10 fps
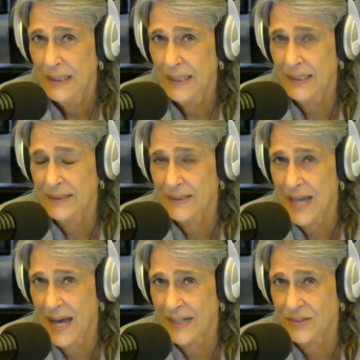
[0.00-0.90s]
It is
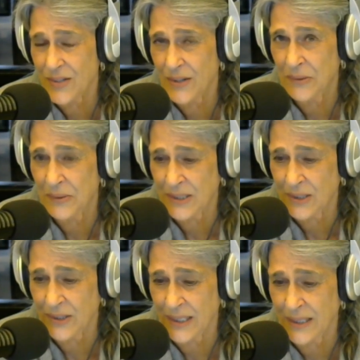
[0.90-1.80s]
not as though
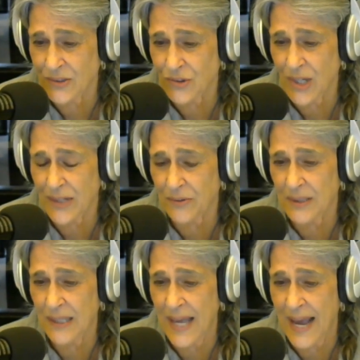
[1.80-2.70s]
attorneys
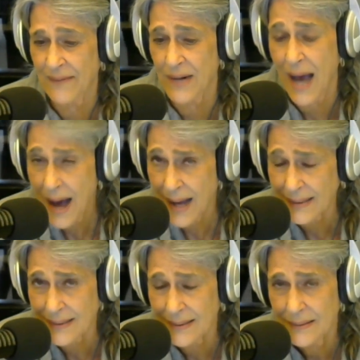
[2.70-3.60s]
general have
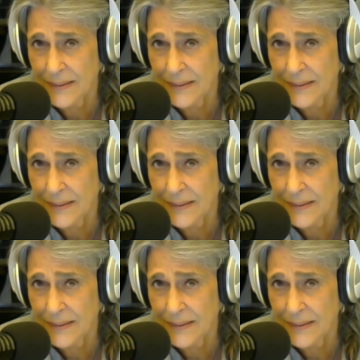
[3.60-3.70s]
not.